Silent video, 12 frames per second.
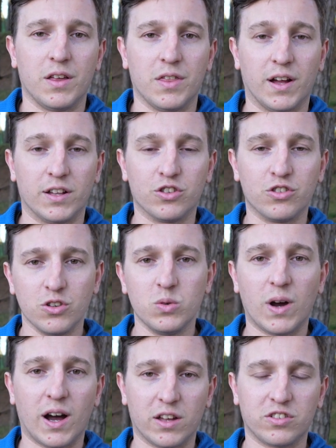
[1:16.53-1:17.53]
that
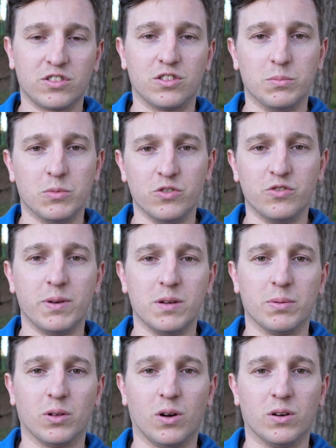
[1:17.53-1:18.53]
do ask to move
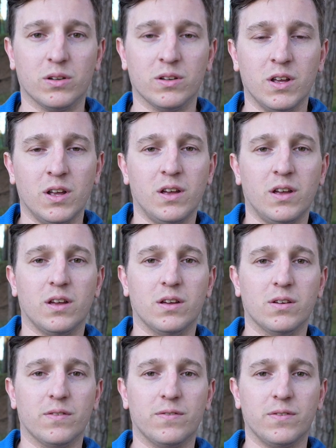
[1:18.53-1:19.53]
people on
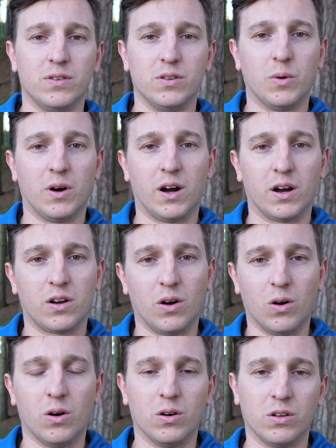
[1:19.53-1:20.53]
if you are
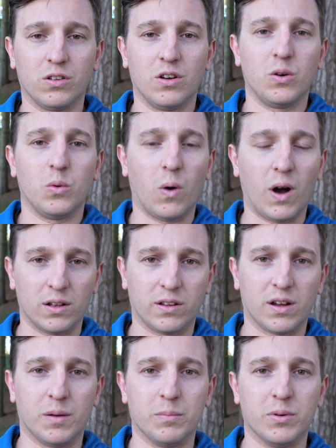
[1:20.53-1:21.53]
caught
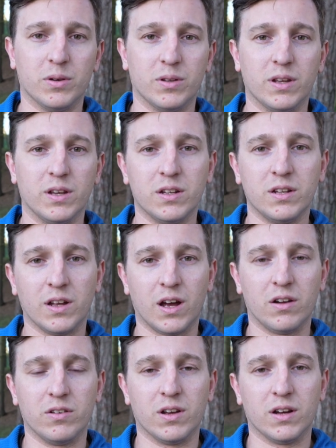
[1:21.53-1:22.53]
wild camping in an
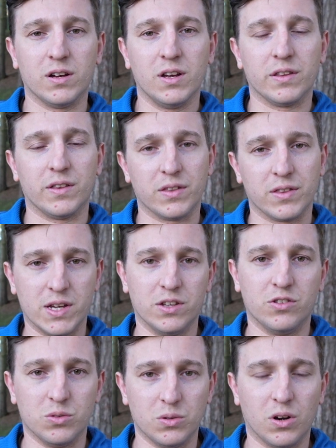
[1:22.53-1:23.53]
area that
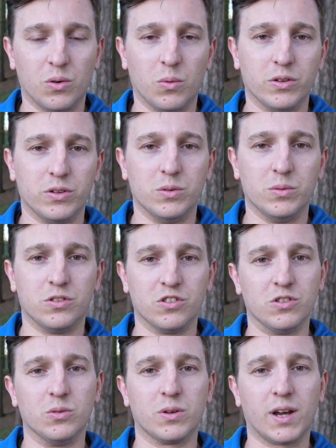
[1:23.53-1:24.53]
they do not want you
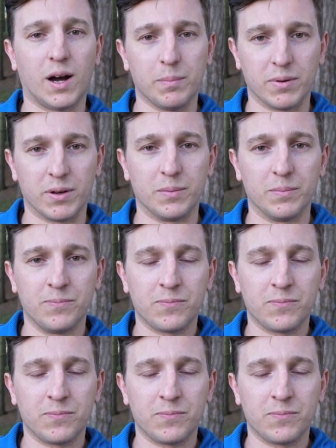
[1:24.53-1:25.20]
to camp in.